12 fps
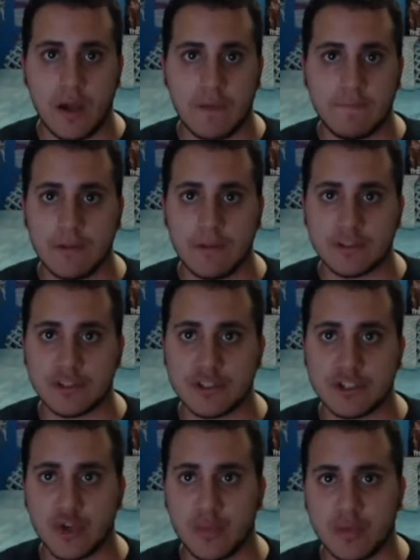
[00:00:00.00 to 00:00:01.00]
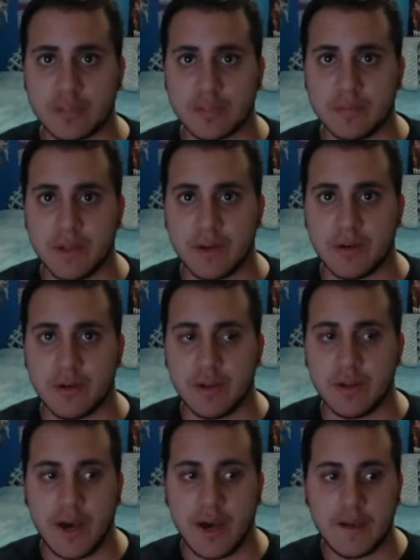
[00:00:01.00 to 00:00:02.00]
I felt so much better.
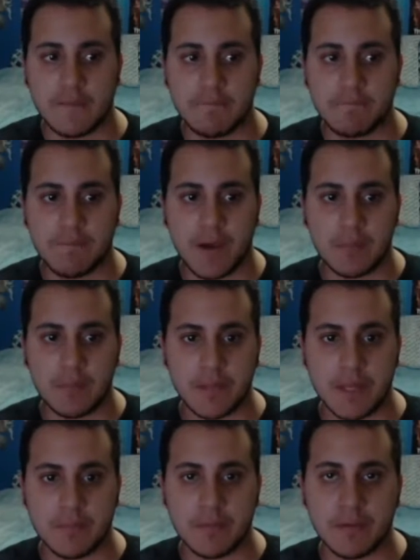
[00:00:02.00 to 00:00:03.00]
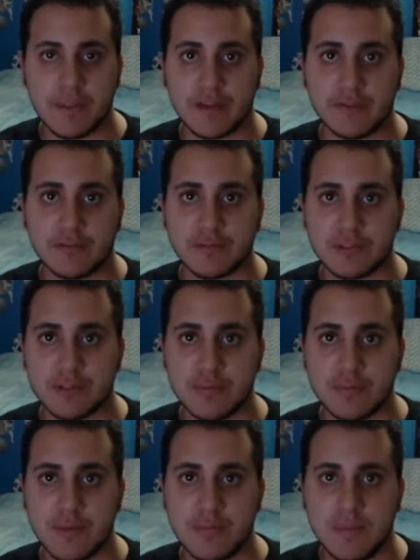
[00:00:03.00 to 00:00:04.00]
I found people that
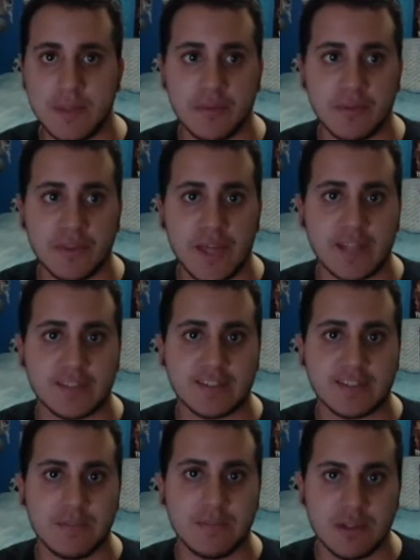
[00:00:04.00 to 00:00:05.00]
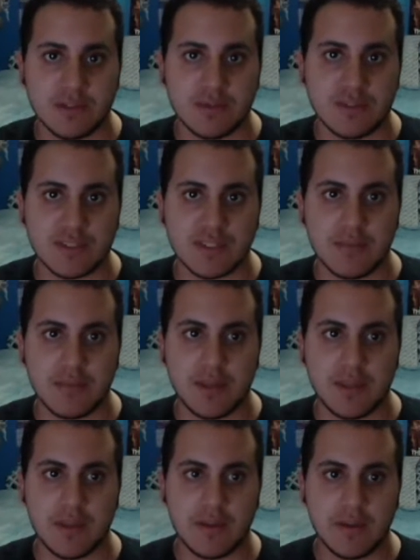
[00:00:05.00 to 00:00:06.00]
understood me, people that had the same interests as
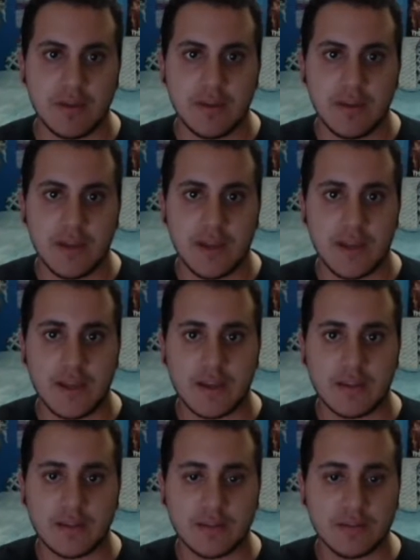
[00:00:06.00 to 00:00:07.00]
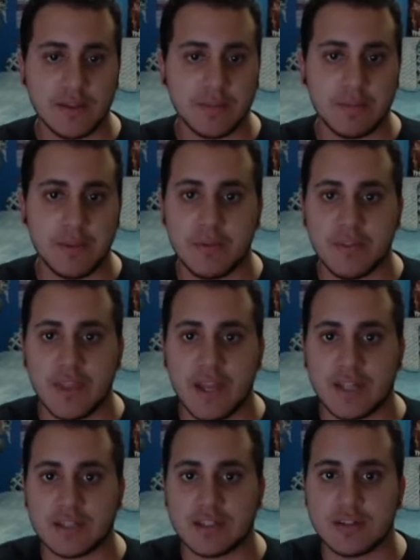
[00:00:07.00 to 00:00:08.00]
me, and like people
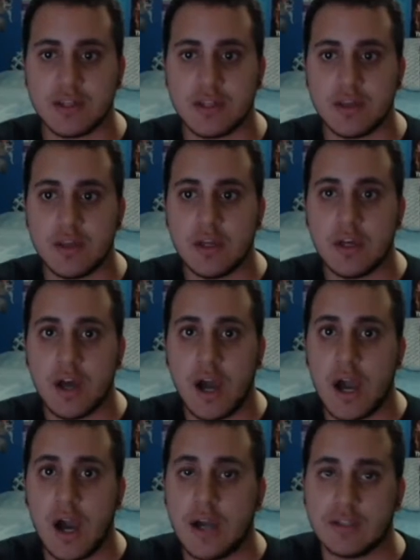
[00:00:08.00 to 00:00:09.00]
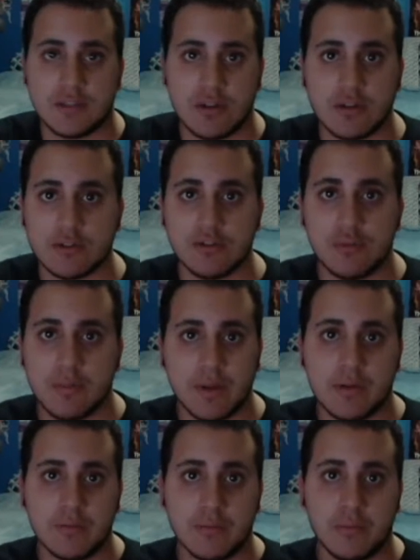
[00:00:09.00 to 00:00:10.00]
that actually I talked to
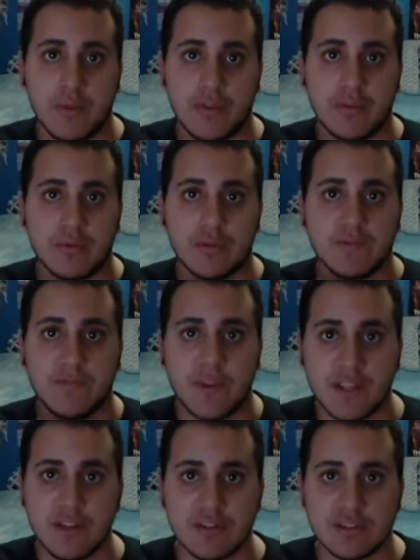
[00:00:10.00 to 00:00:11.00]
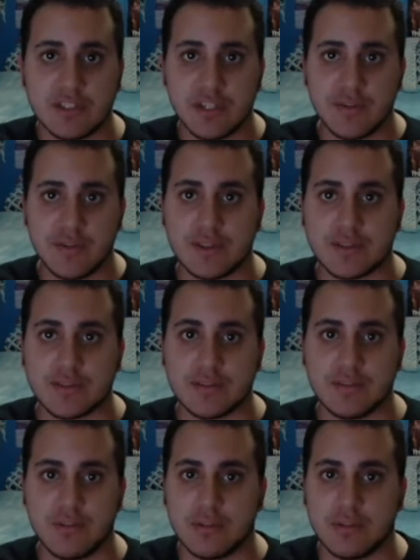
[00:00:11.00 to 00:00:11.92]
better, whether it was funny or serious